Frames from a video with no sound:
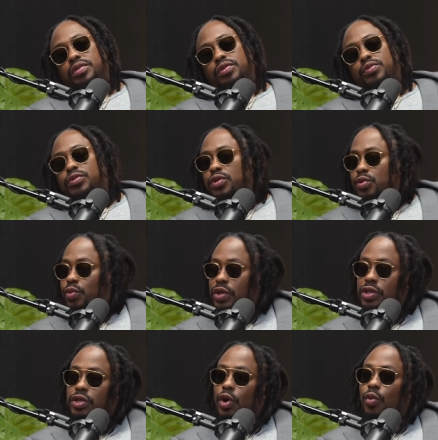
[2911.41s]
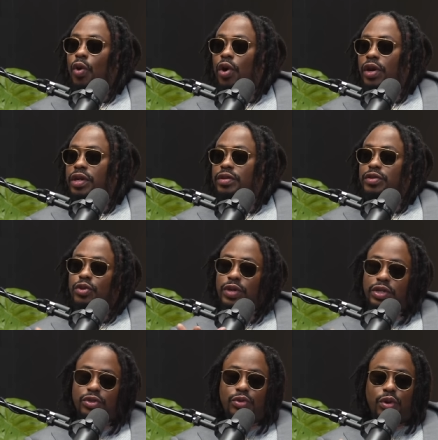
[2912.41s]
you want to slow walk it so
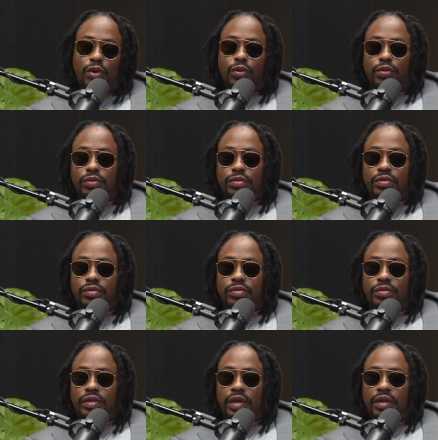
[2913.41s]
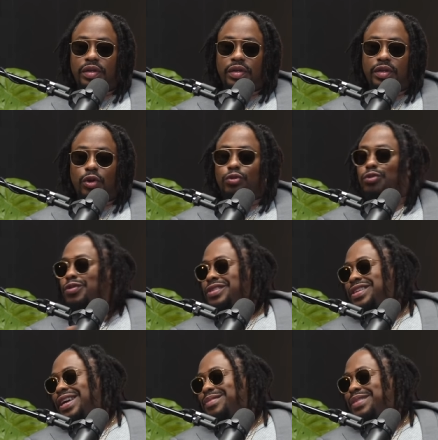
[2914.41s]
that you don't go through the
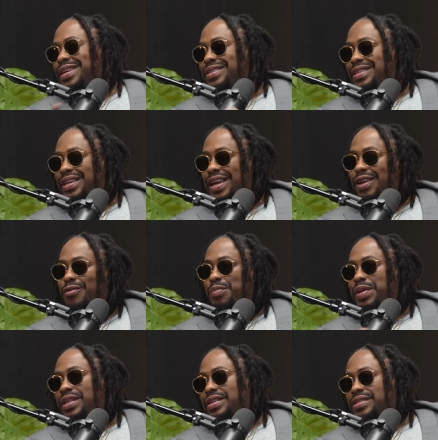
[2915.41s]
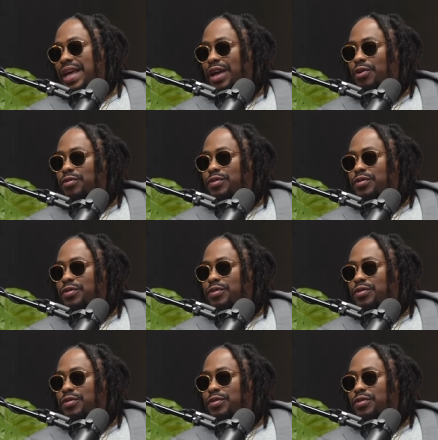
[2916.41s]
same things again, repeat the cycle.